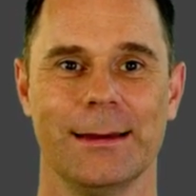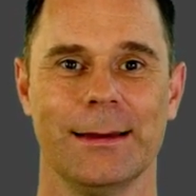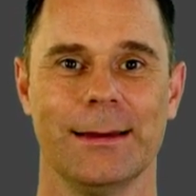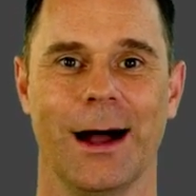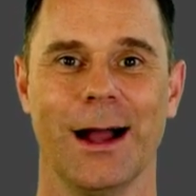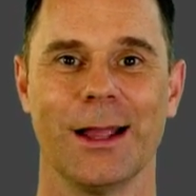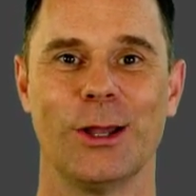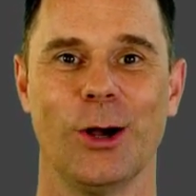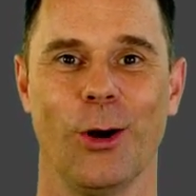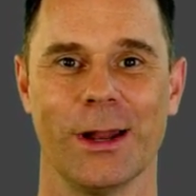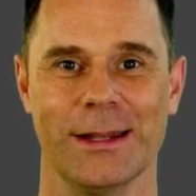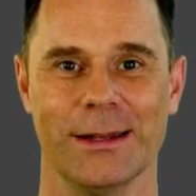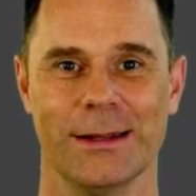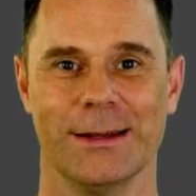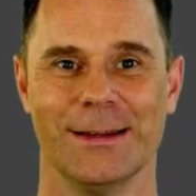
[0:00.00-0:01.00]
I call
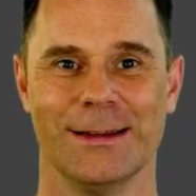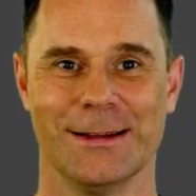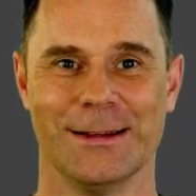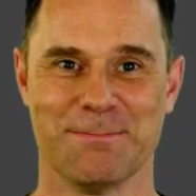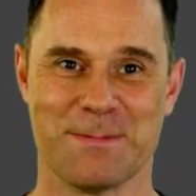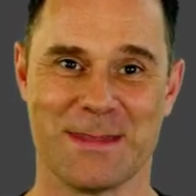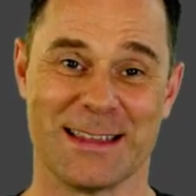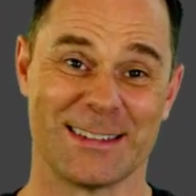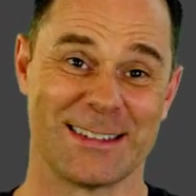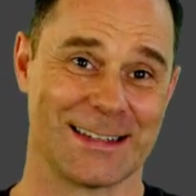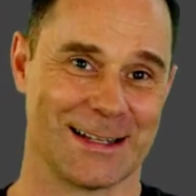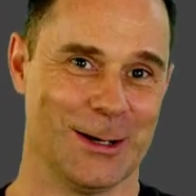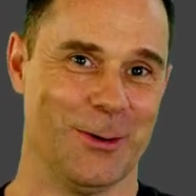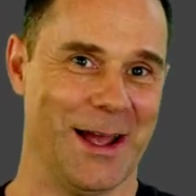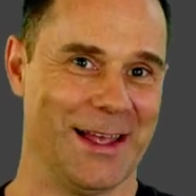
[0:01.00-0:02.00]
it
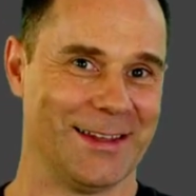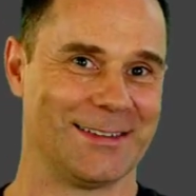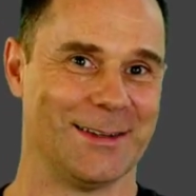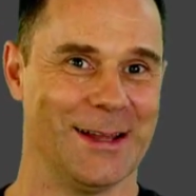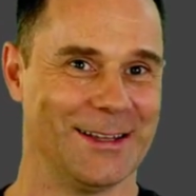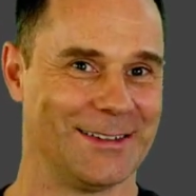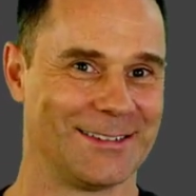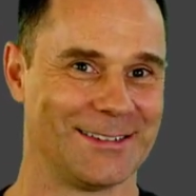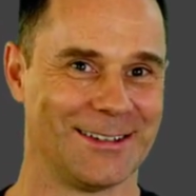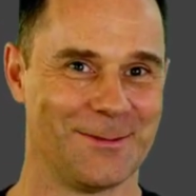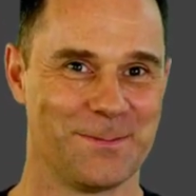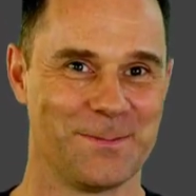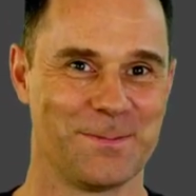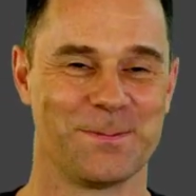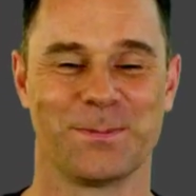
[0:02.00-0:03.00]
slow estimates.
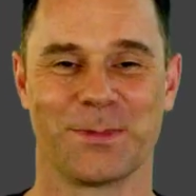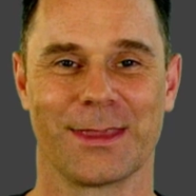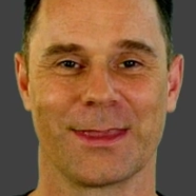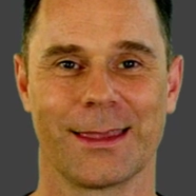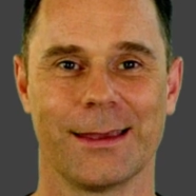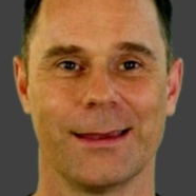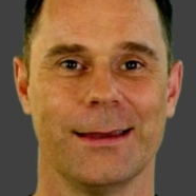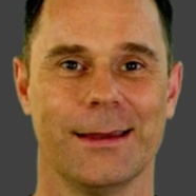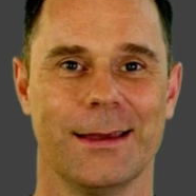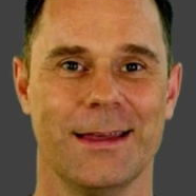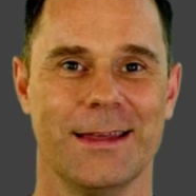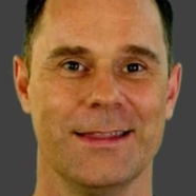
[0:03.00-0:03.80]
This